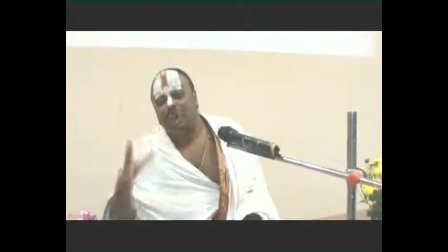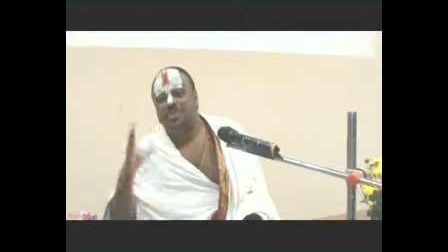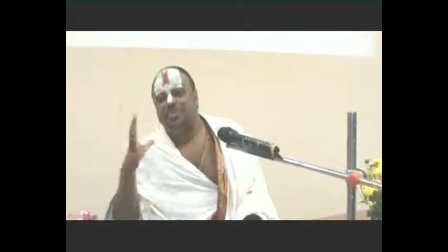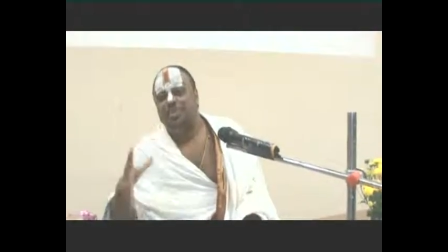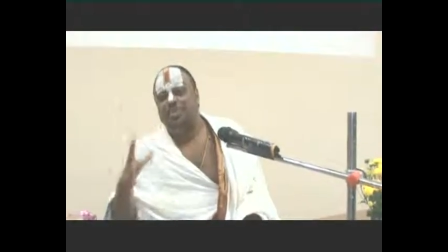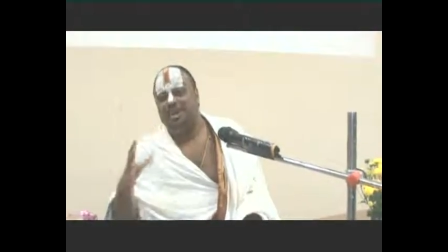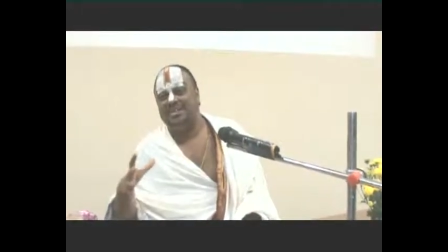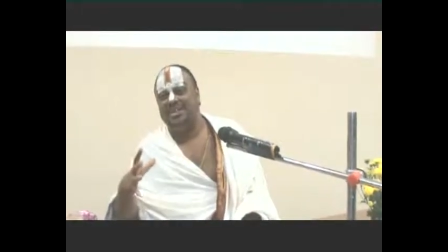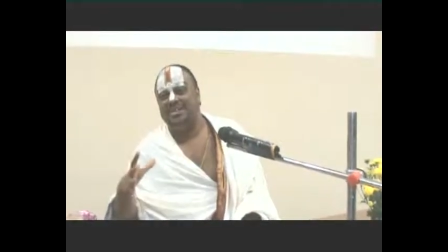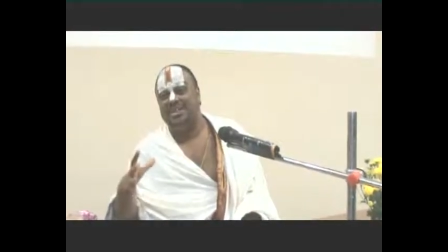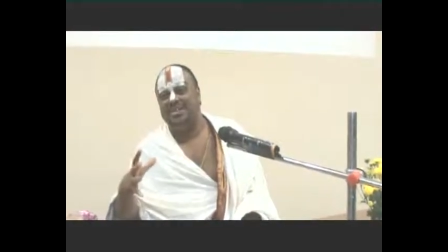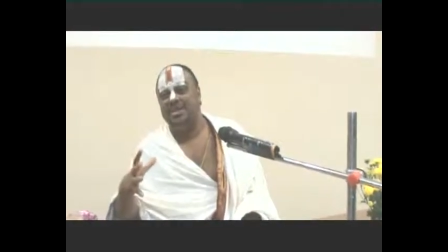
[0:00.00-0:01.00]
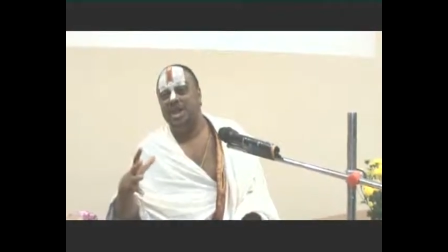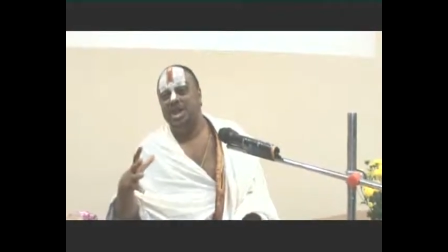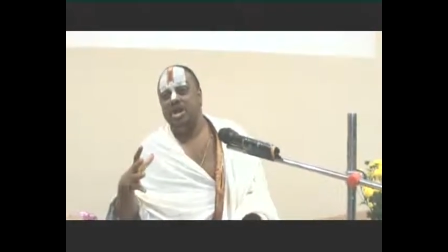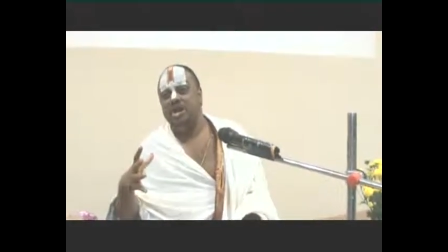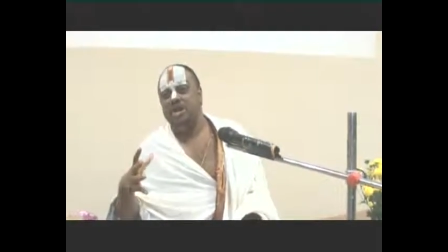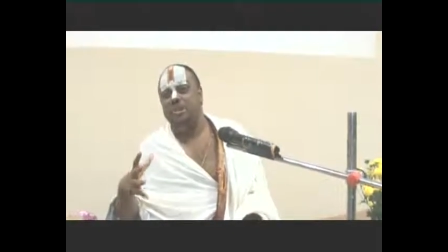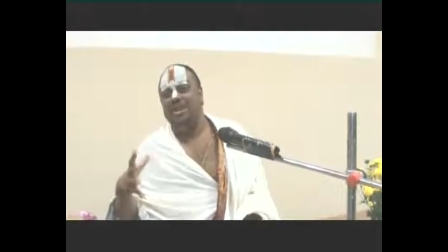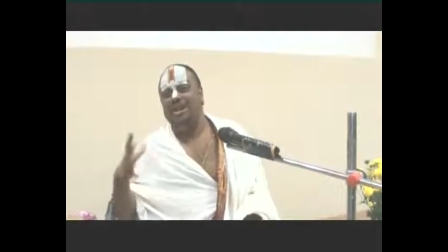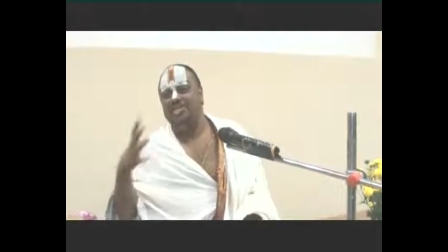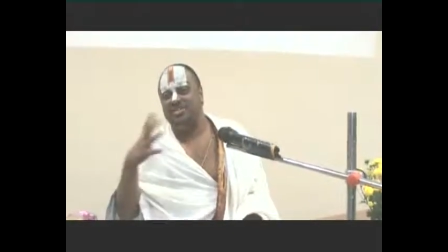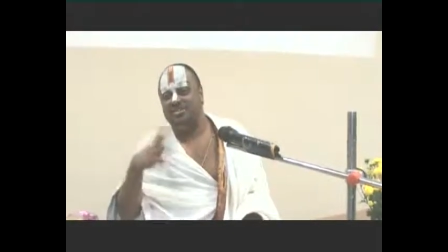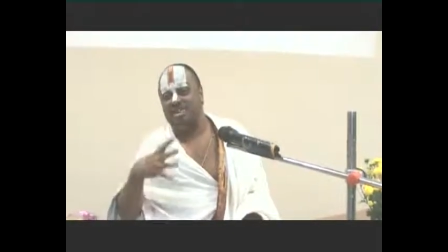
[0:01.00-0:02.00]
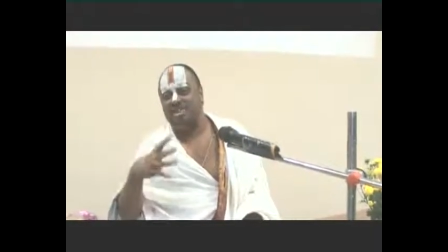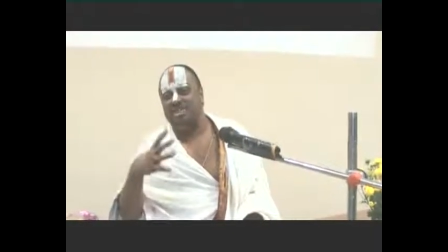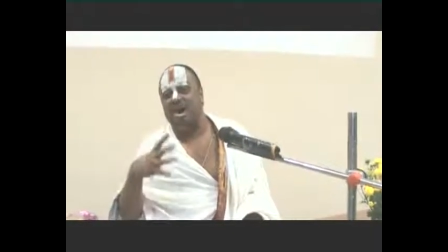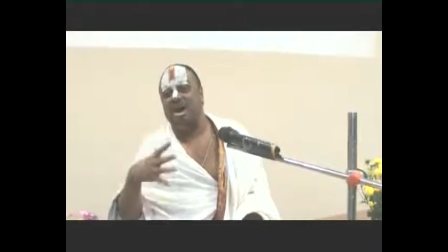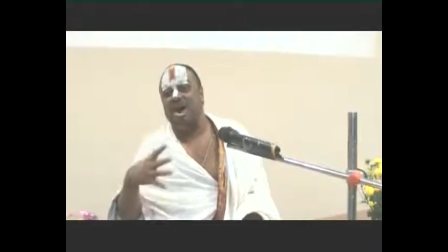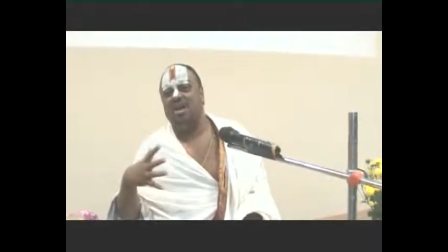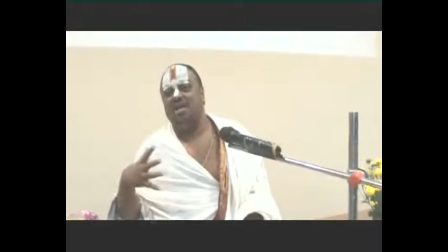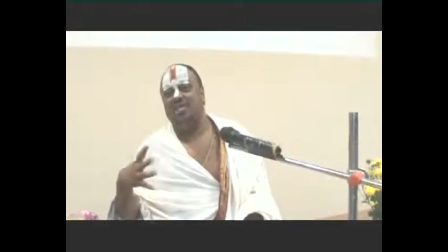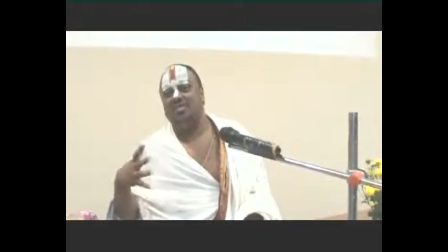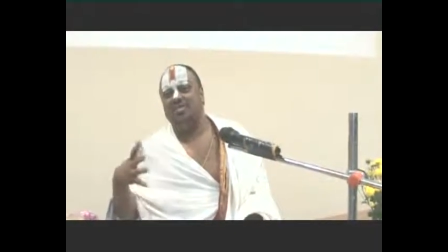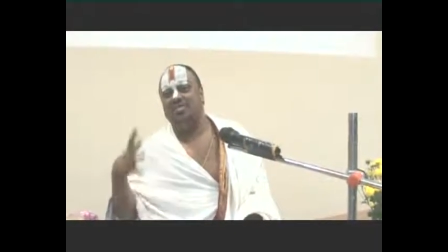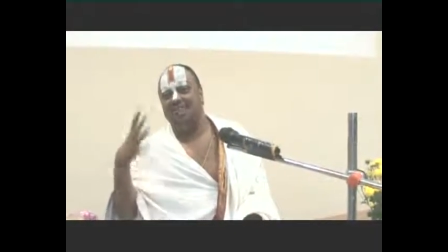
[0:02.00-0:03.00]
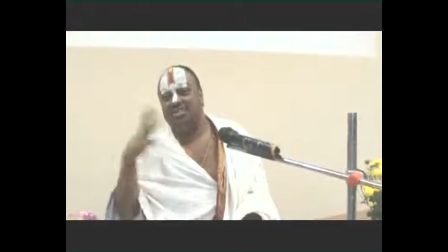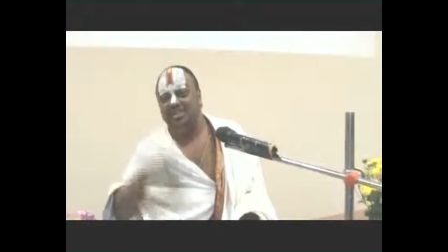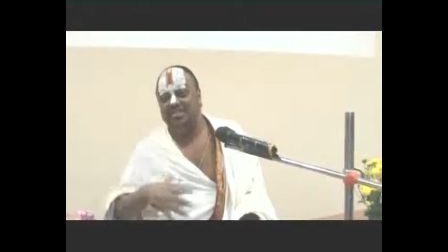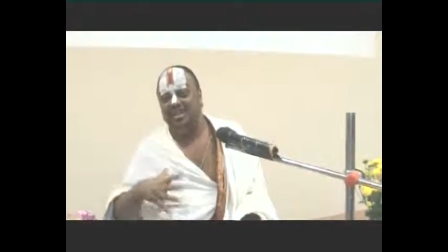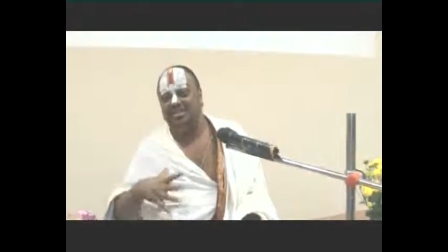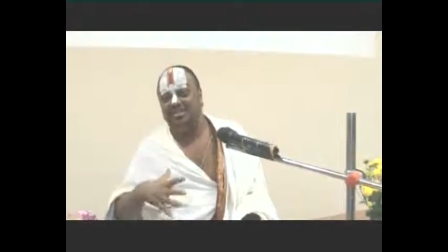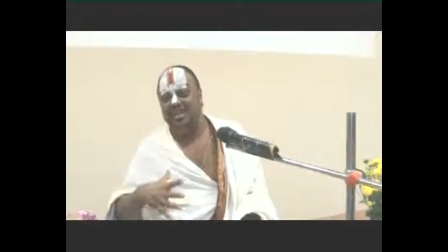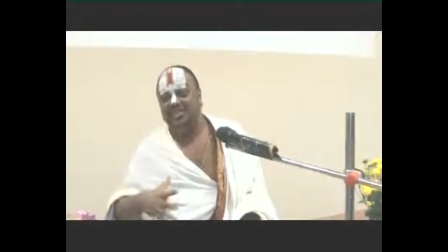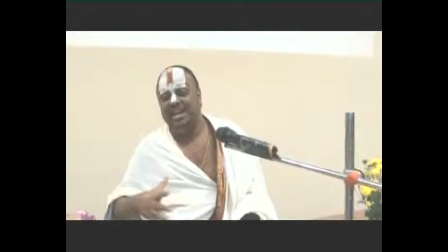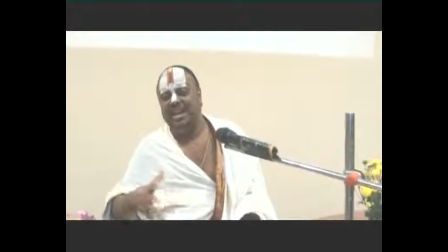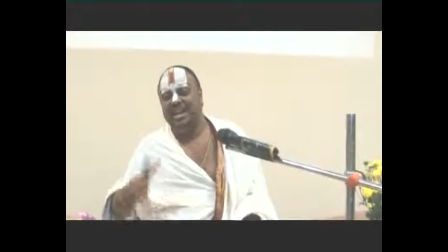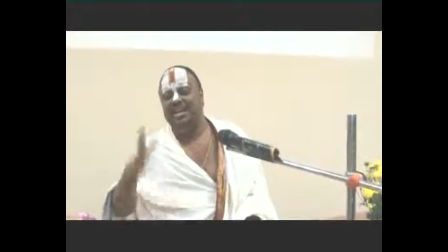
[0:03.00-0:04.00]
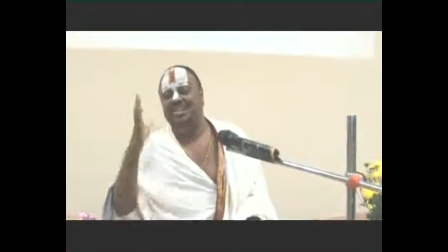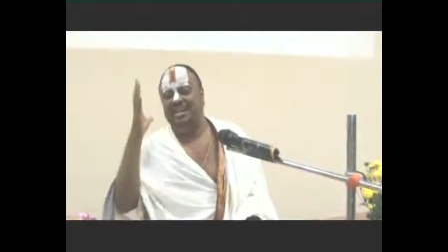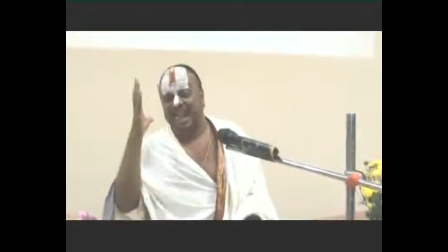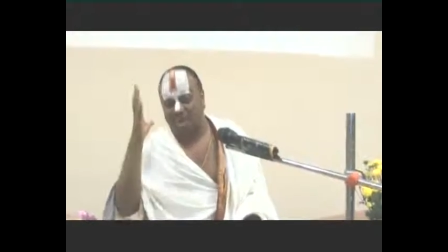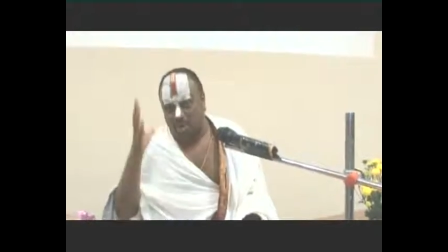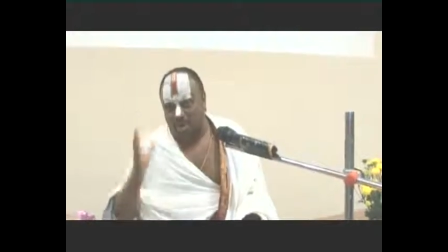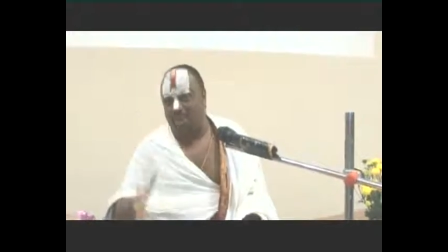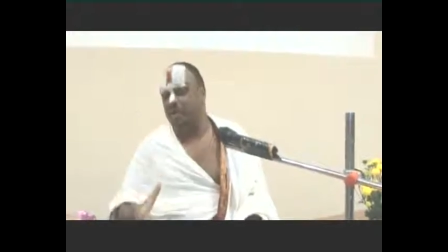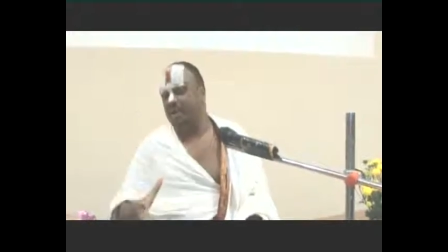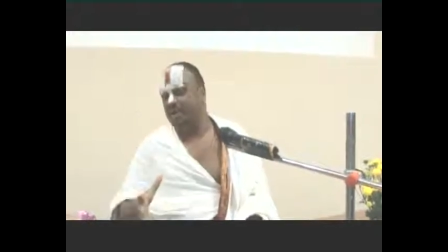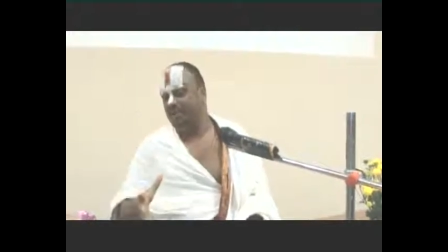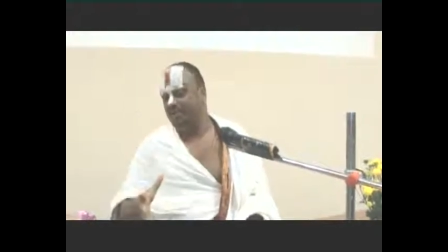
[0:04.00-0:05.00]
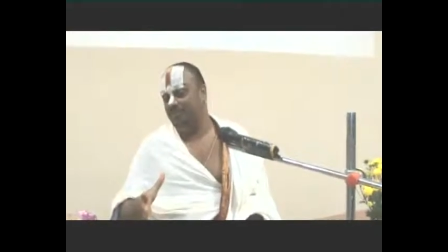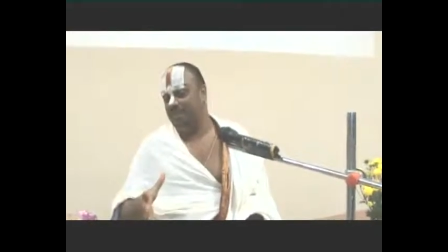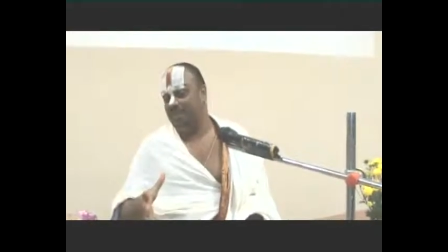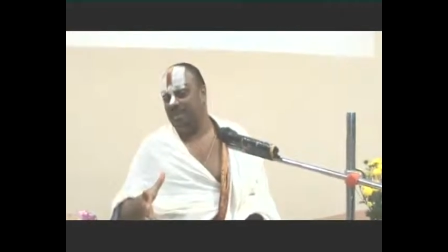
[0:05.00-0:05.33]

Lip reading: the responsible particles of human existence or organism's existence is in the nano level only.